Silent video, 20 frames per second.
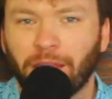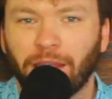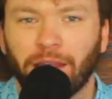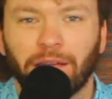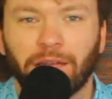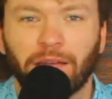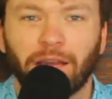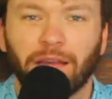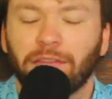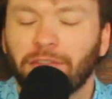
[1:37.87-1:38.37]

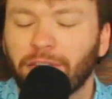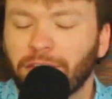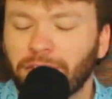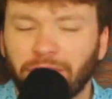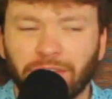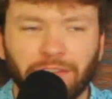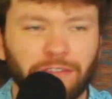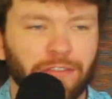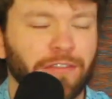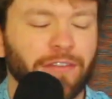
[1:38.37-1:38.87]
And
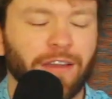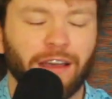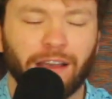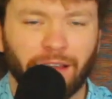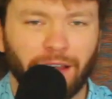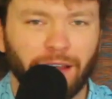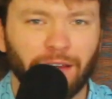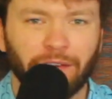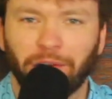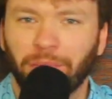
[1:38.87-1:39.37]
this is a
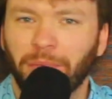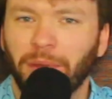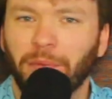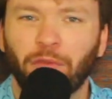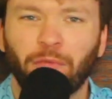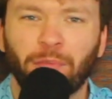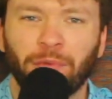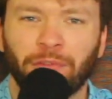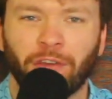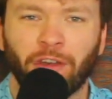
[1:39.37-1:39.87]
stock, I know,
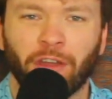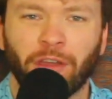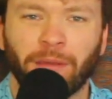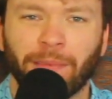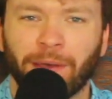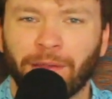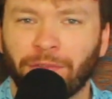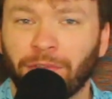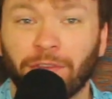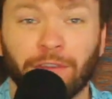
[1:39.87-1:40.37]
people have been talking
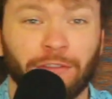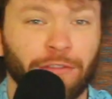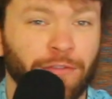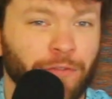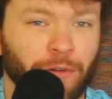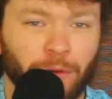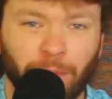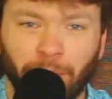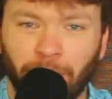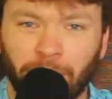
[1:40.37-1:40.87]
about this
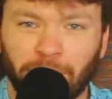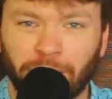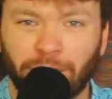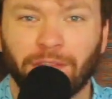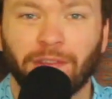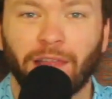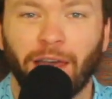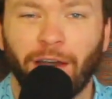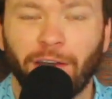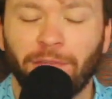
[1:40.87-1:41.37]
for
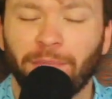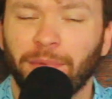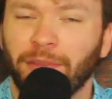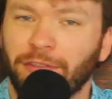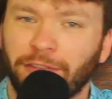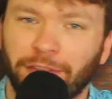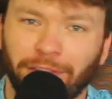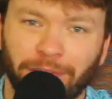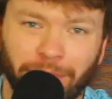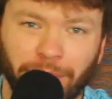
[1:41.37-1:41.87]
months now. I've
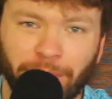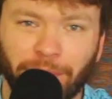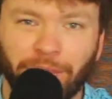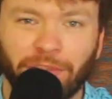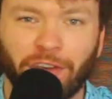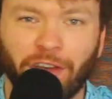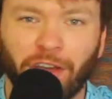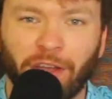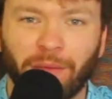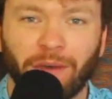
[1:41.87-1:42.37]
been seeing people
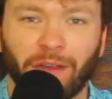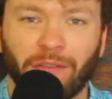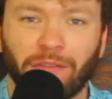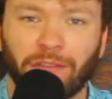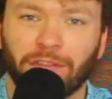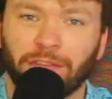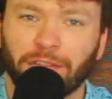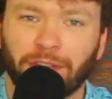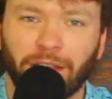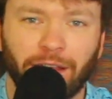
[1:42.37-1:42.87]
talk about
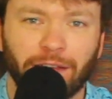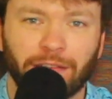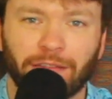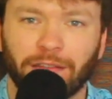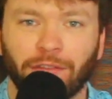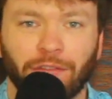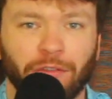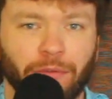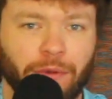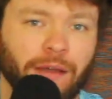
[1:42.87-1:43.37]
this stock
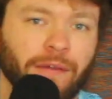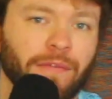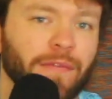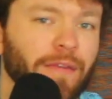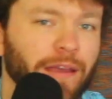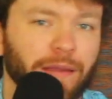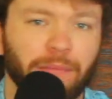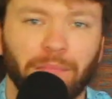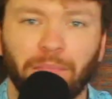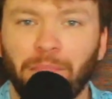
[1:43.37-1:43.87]
since around
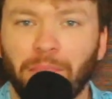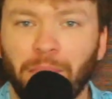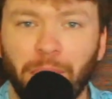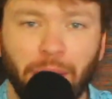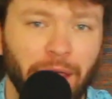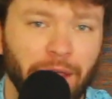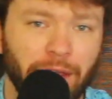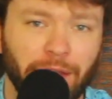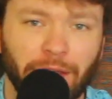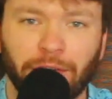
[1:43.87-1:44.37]
like
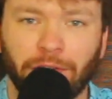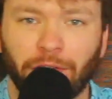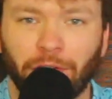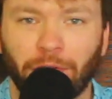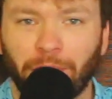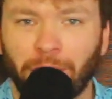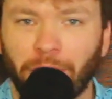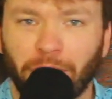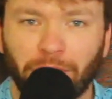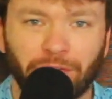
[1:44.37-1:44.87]
May
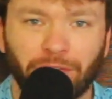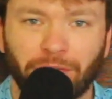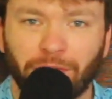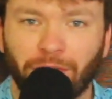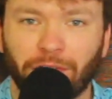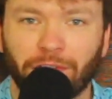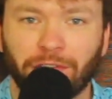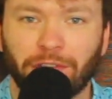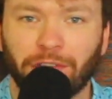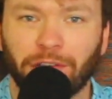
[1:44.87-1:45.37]
or March
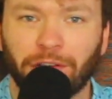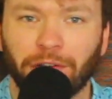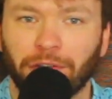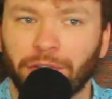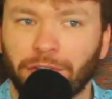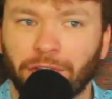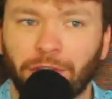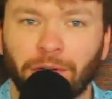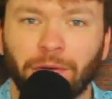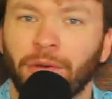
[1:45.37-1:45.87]
of this
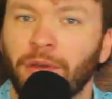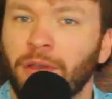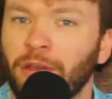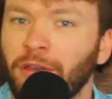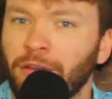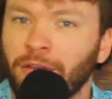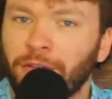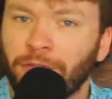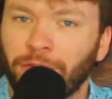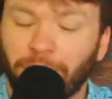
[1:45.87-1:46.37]
year. So
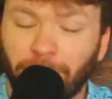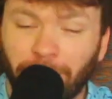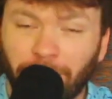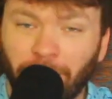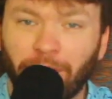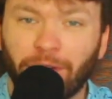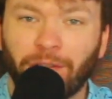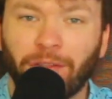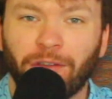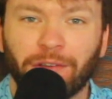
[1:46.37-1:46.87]
for a
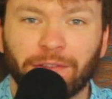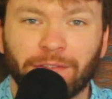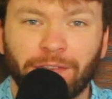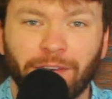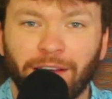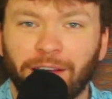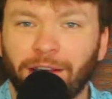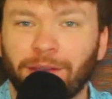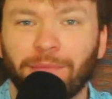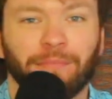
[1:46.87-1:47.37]
very long
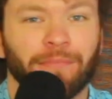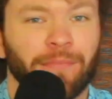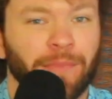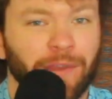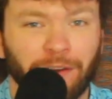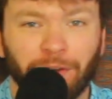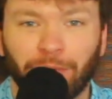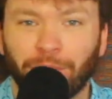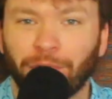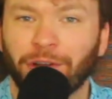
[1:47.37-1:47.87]
time,
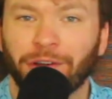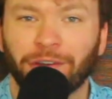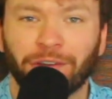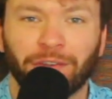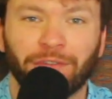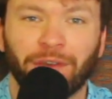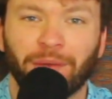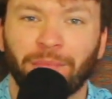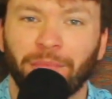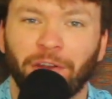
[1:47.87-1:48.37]
and here we are in
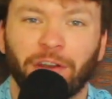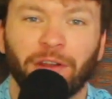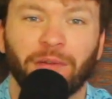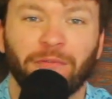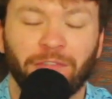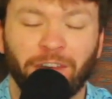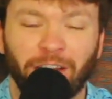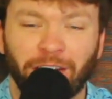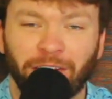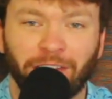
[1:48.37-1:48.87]
November, and
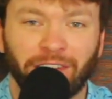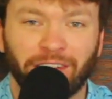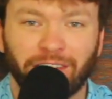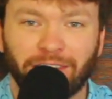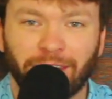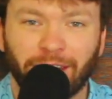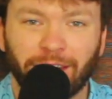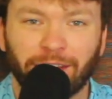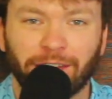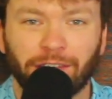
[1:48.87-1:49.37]
I'm finally
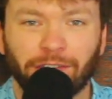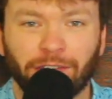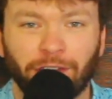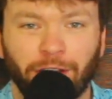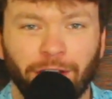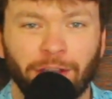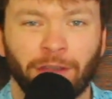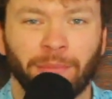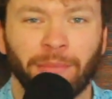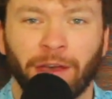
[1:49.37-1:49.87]
deciding to
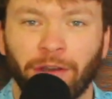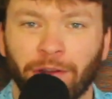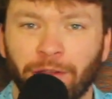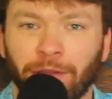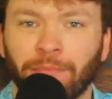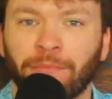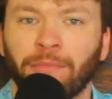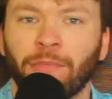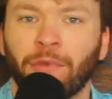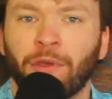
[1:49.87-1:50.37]
talk about
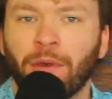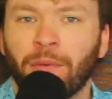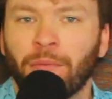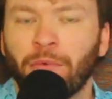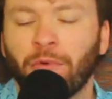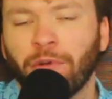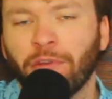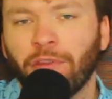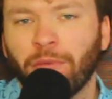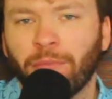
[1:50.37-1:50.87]
it.
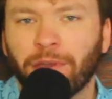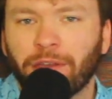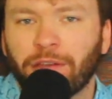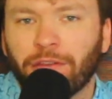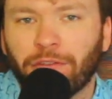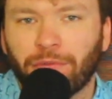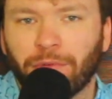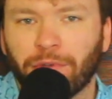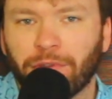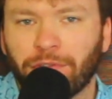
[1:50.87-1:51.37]
But one of the
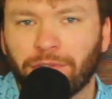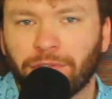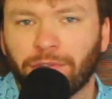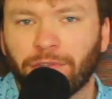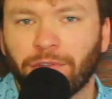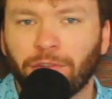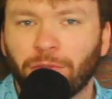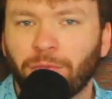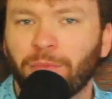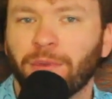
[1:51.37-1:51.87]
biggest
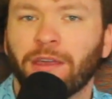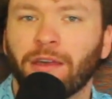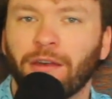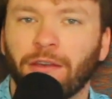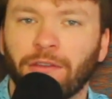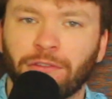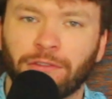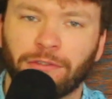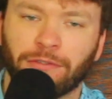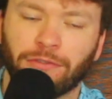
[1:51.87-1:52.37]
reasons is
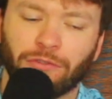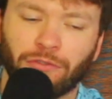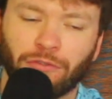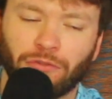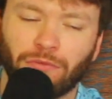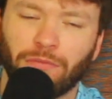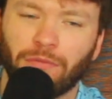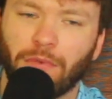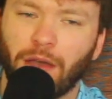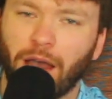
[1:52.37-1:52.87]
because
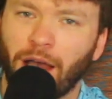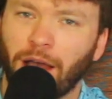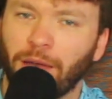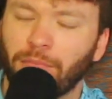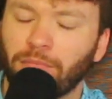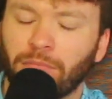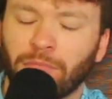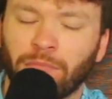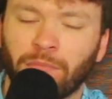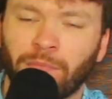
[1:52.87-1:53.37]

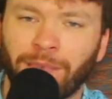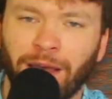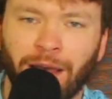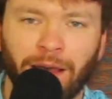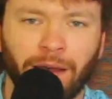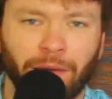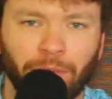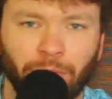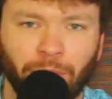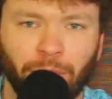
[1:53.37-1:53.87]
I'm
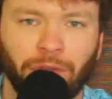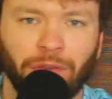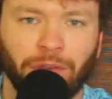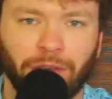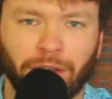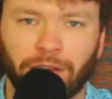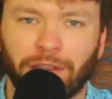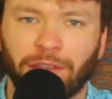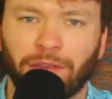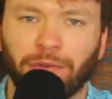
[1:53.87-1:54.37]
not
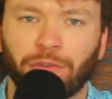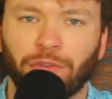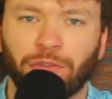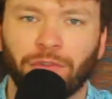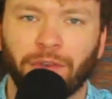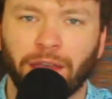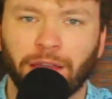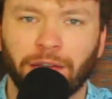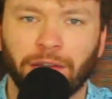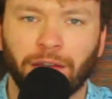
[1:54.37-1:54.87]
really a huge
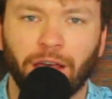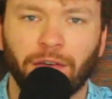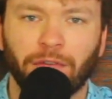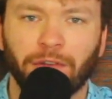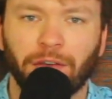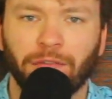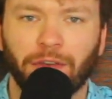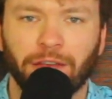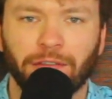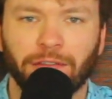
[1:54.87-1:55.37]
fan
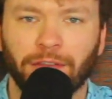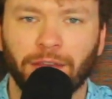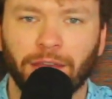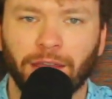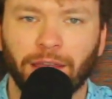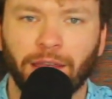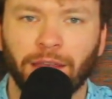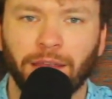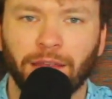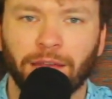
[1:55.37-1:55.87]
of
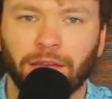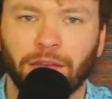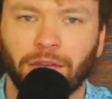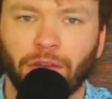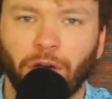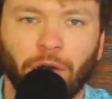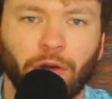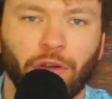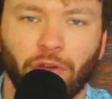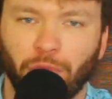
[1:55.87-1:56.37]
investing
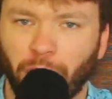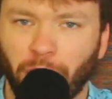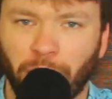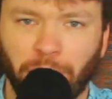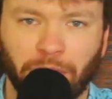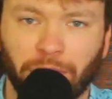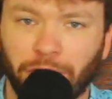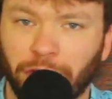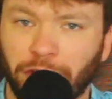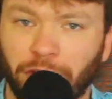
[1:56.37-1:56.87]
in
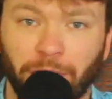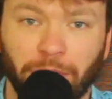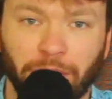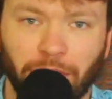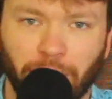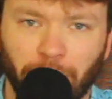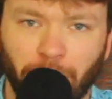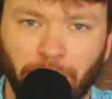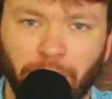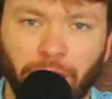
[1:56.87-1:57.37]
automobiles to
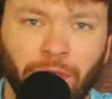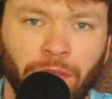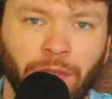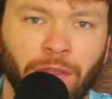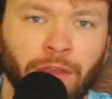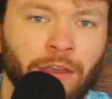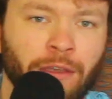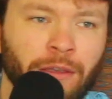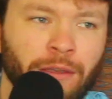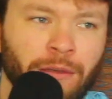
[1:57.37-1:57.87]
begin with.